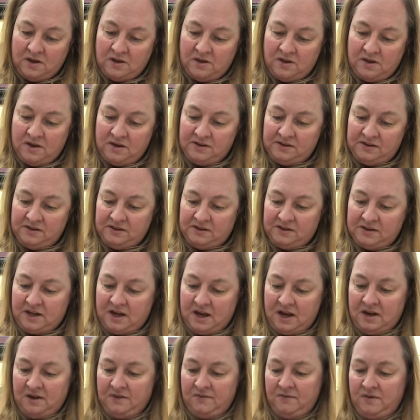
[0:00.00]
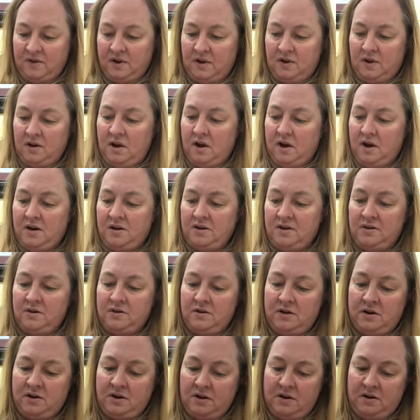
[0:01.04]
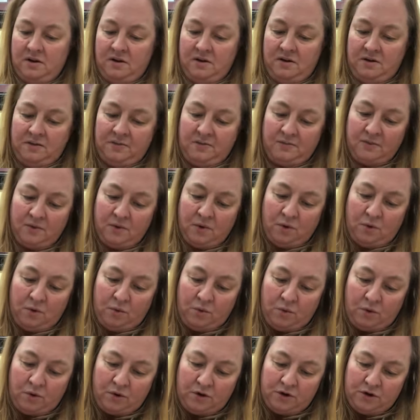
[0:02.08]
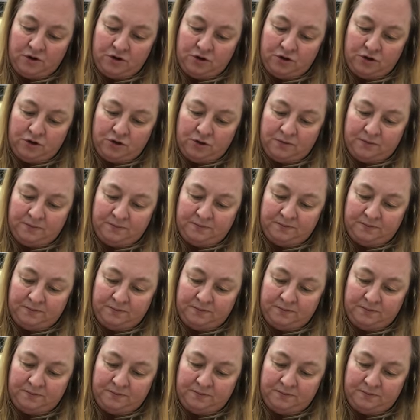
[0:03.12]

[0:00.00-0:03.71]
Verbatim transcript: This is kind of a lighter orange.